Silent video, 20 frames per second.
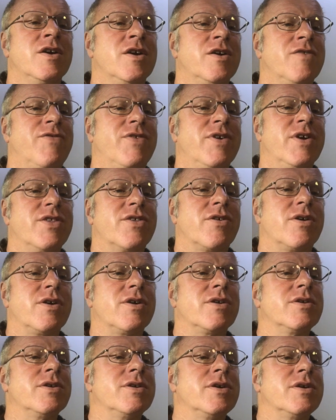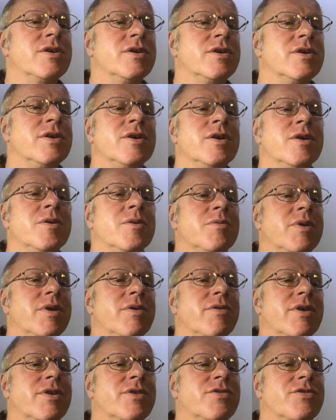Further on, we
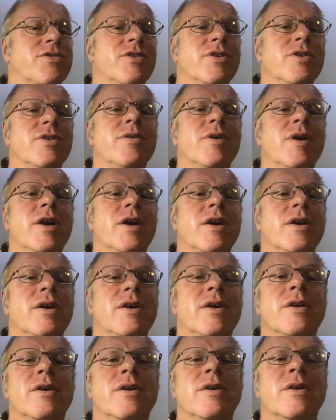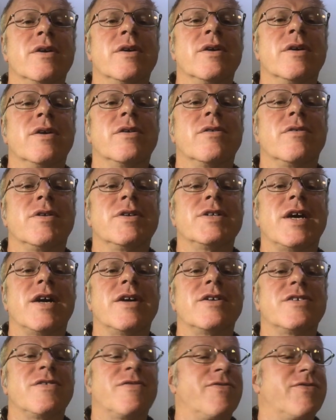run
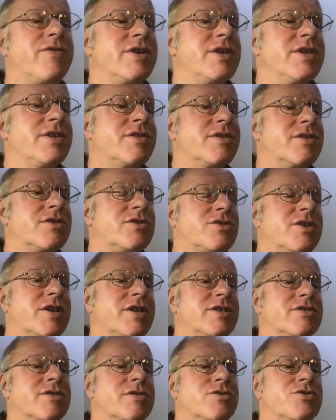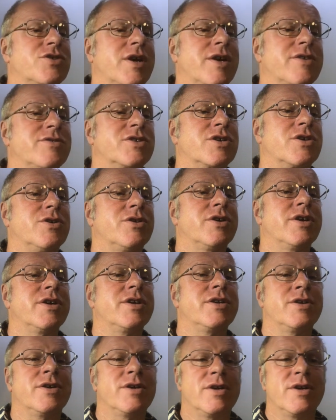down to Ffyrdd
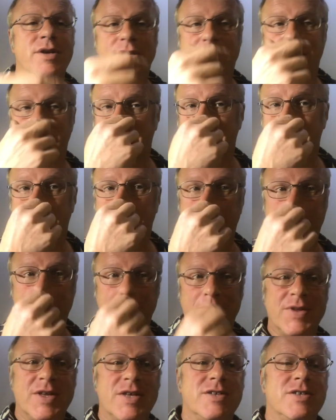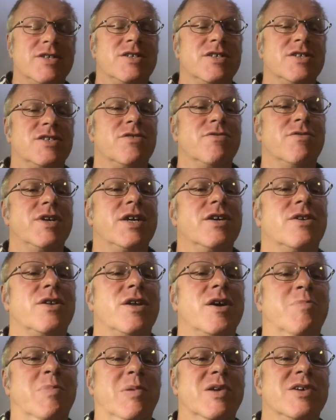Rhufeinig. This is the real
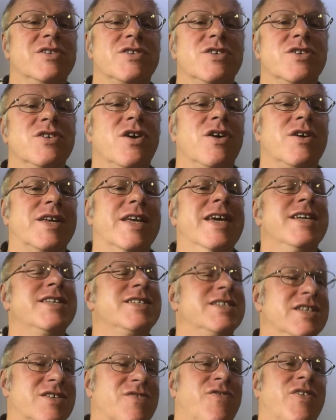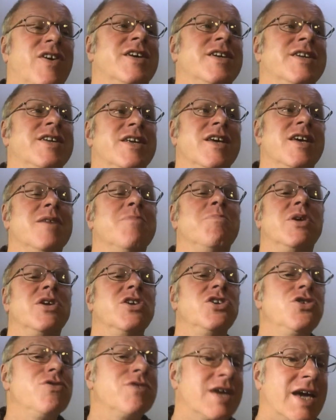uplands. Not easy to find here,
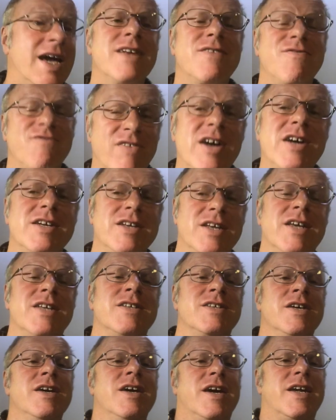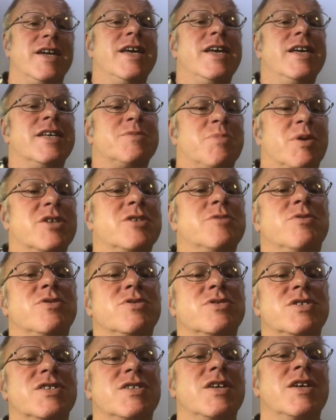but you can find it, and it is possible
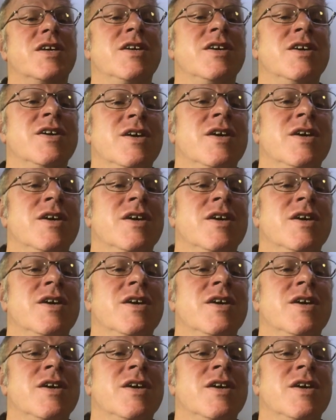to see.